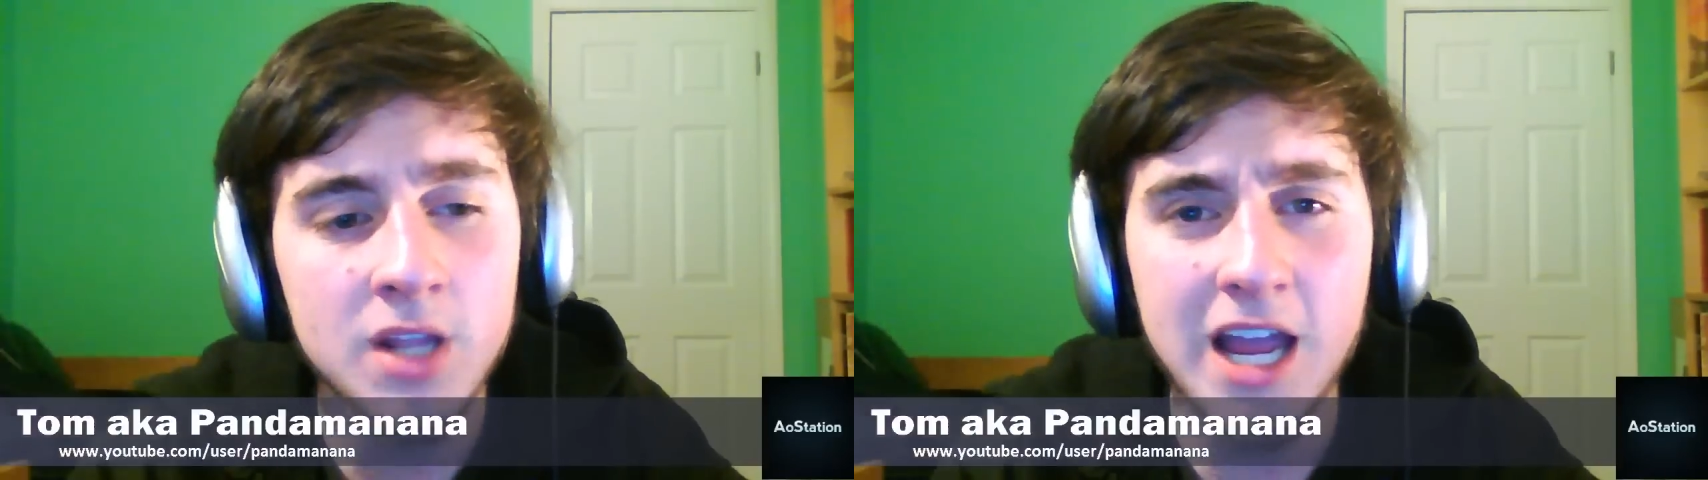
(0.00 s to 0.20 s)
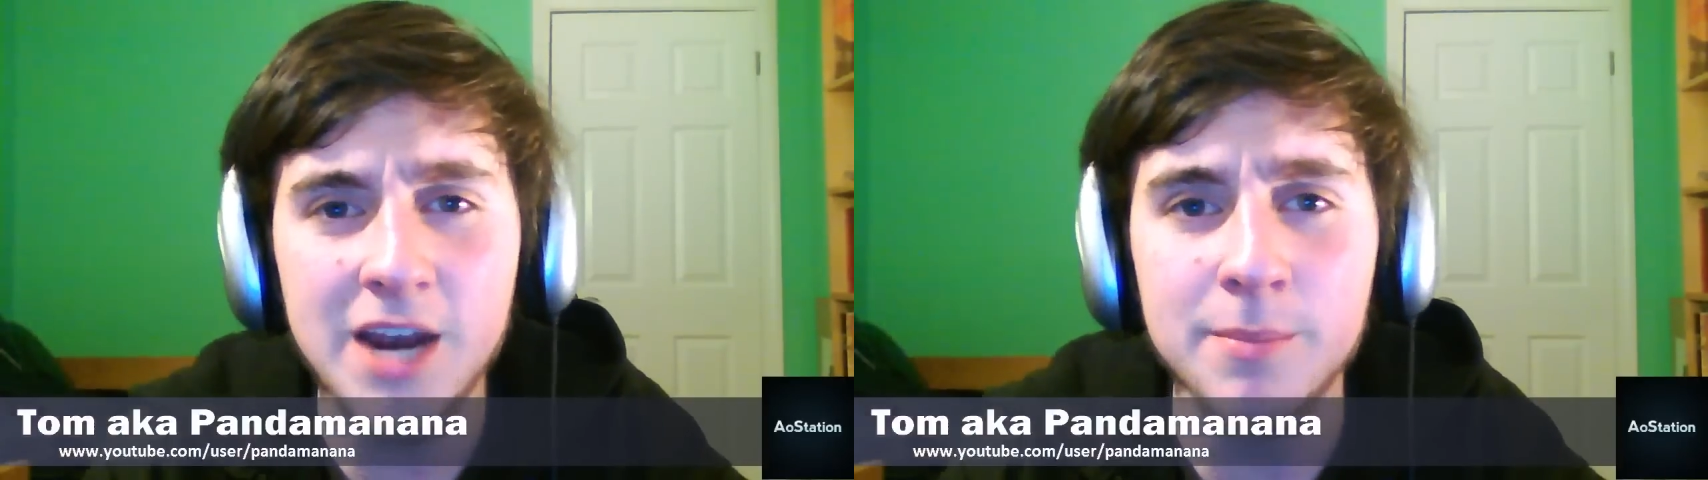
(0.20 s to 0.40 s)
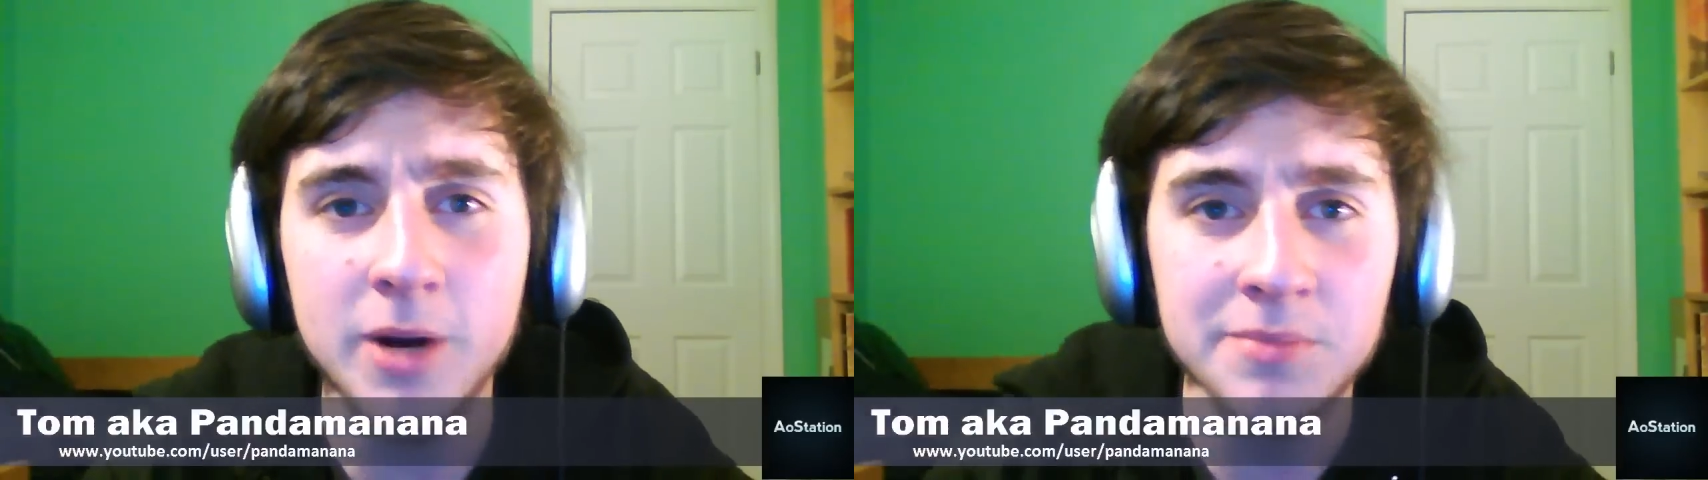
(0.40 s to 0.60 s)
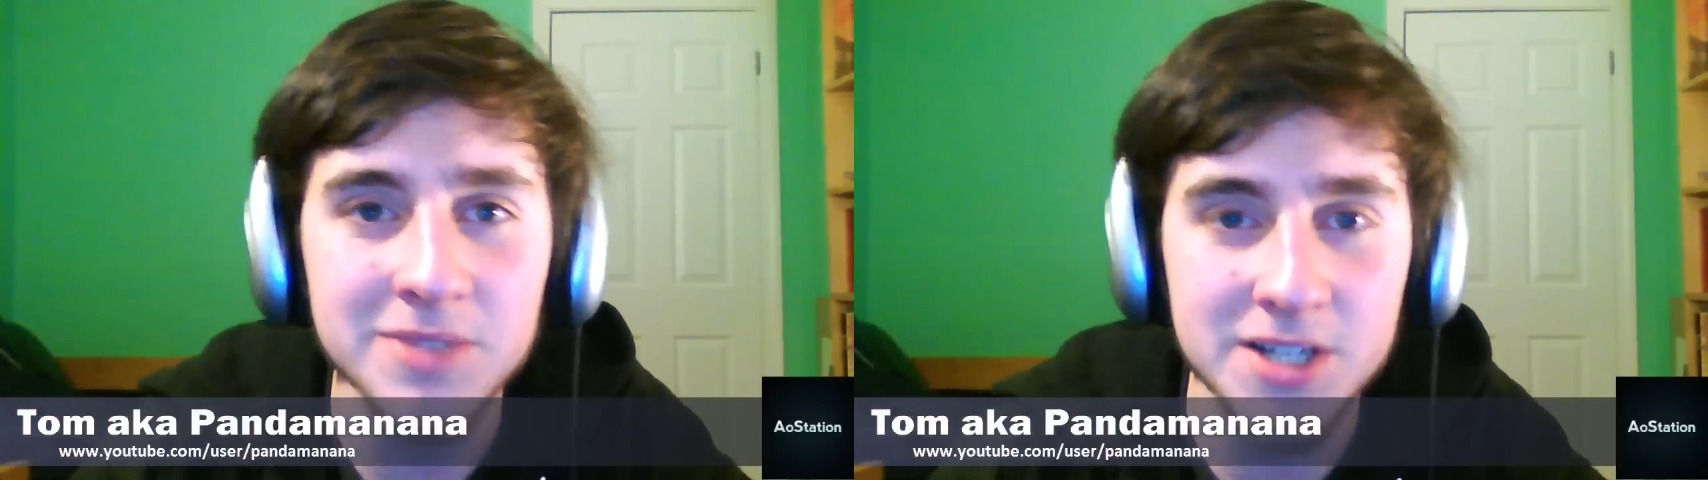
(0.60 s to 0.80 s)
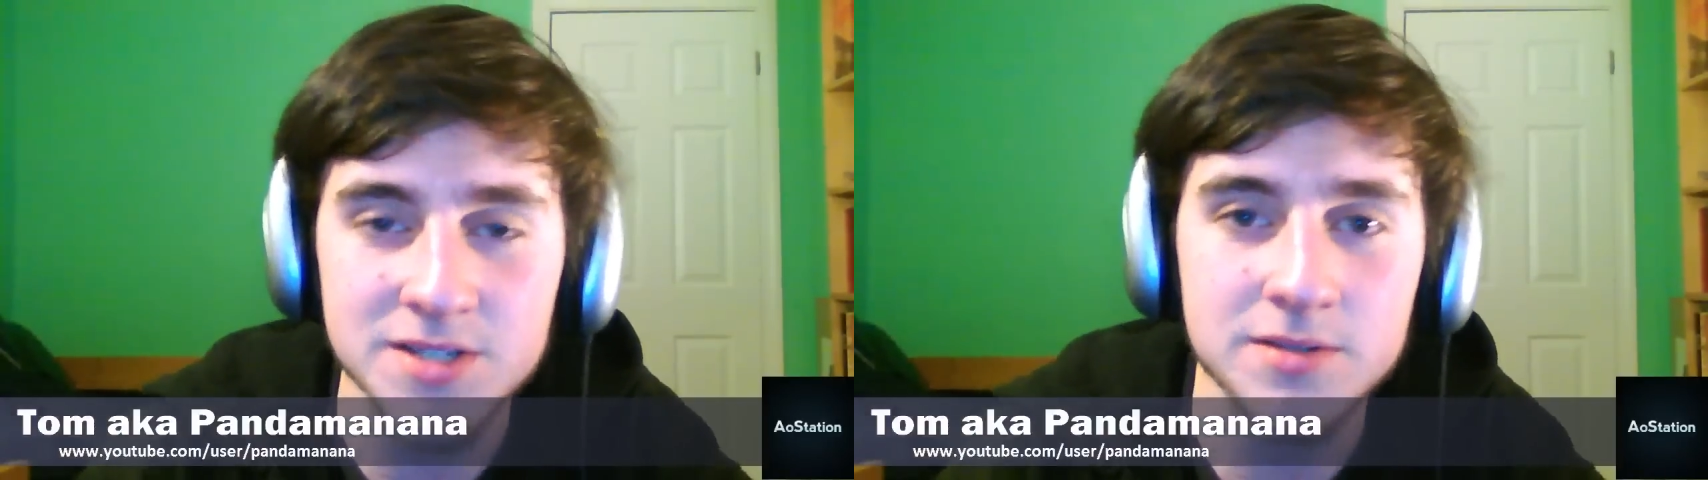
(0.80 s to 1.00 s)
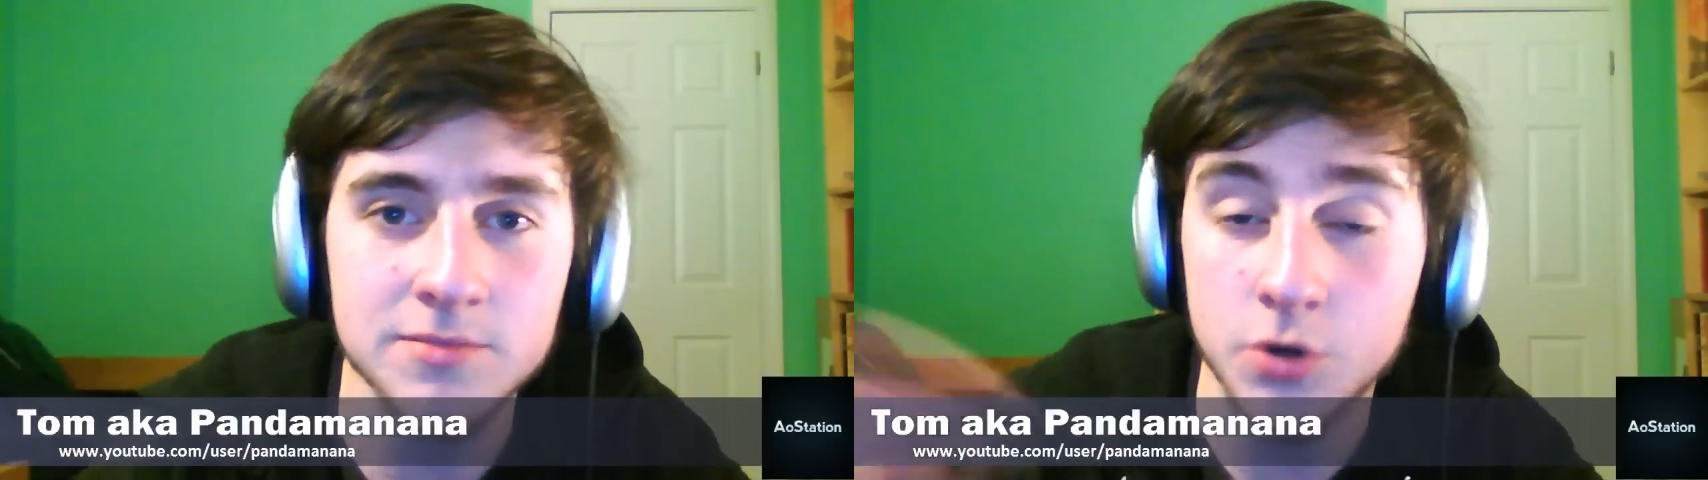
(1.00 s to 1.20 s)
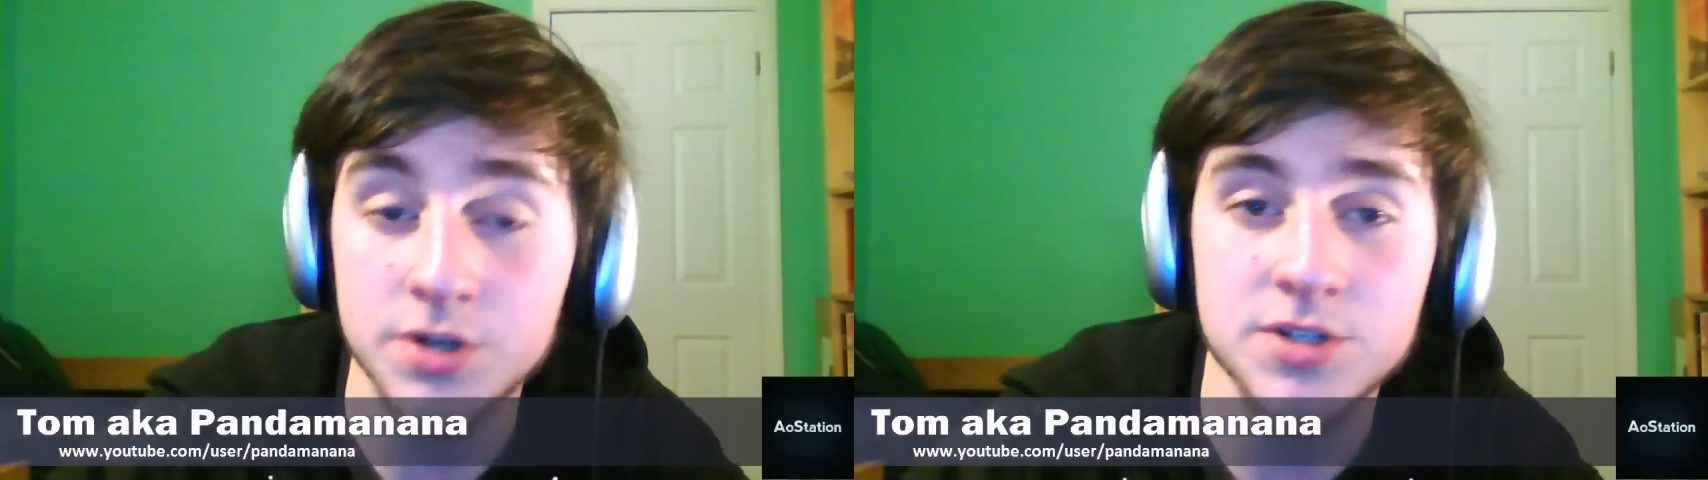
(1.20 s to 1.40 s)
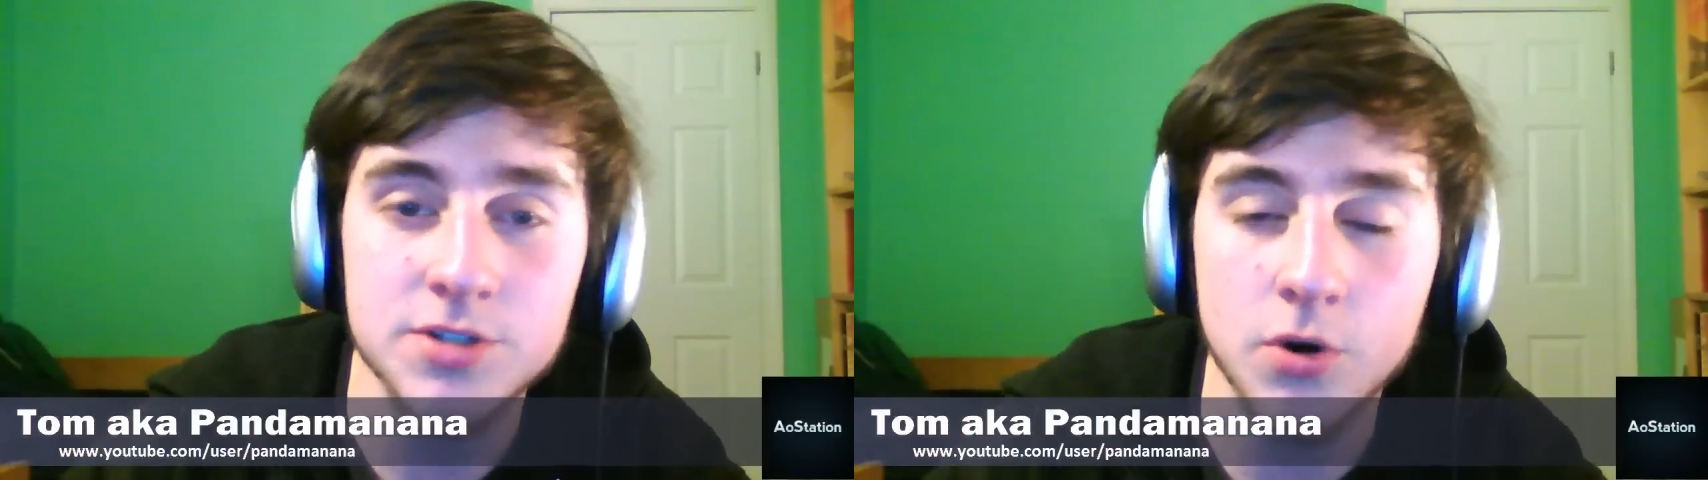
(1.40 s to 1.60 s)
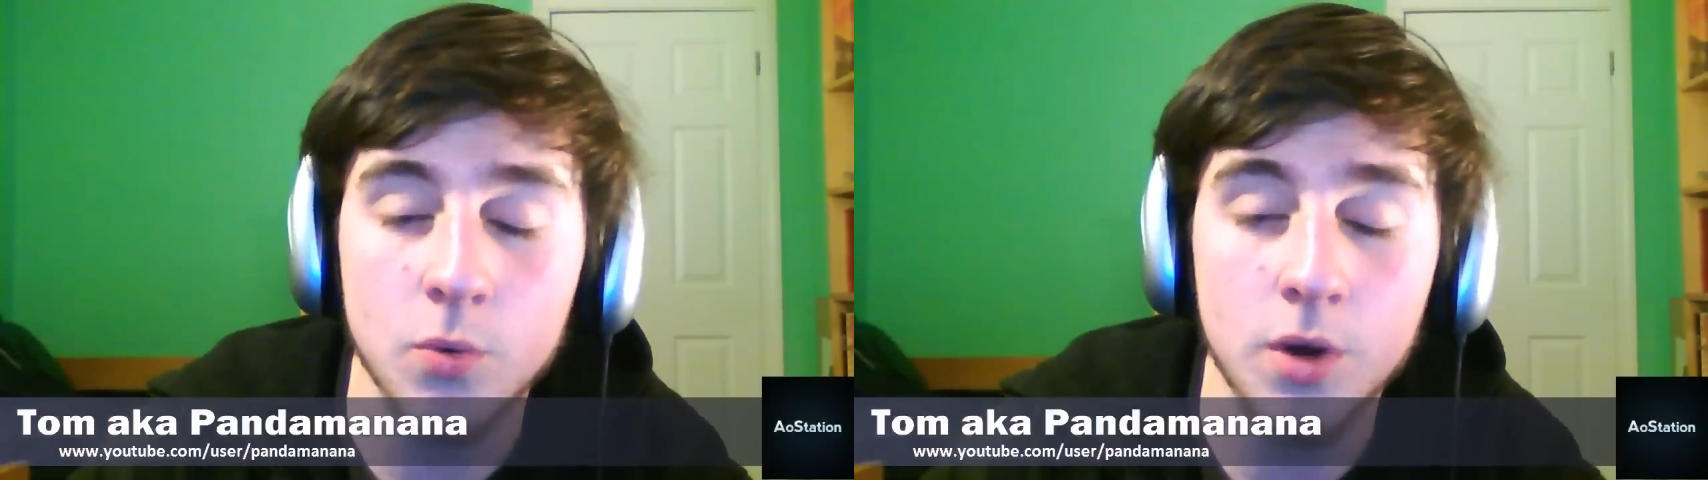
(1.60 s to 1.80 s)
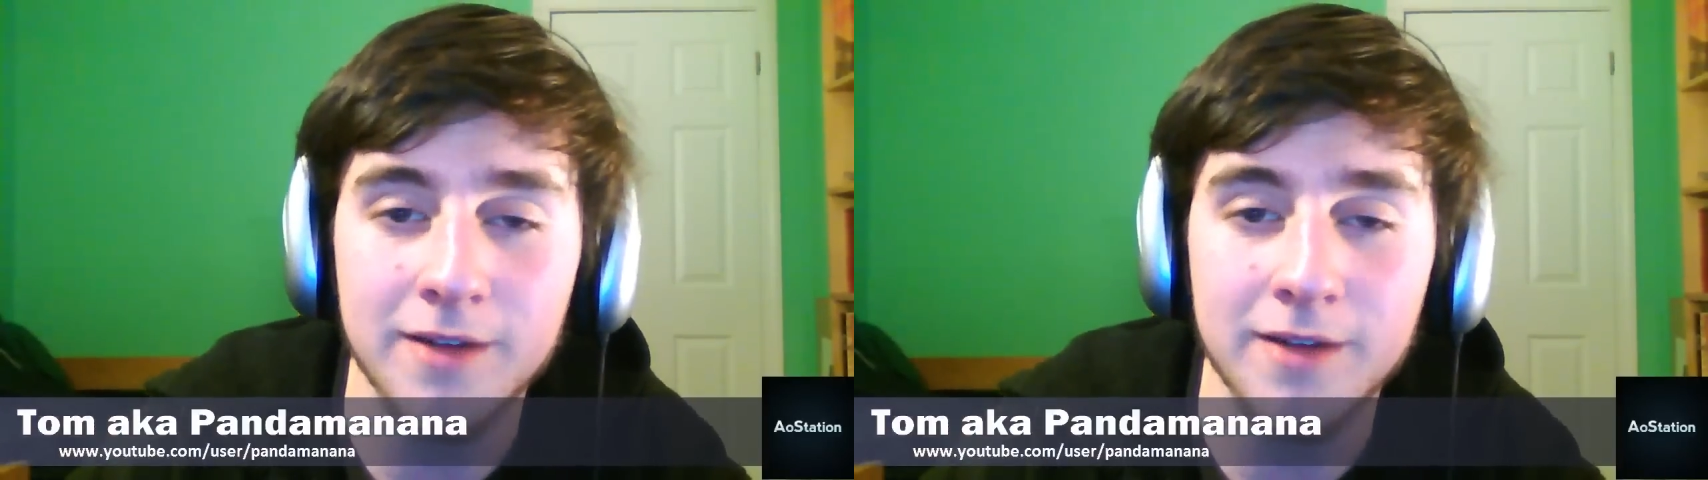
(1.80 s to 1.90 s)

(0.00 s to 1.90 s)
kind of bummed because Dota 1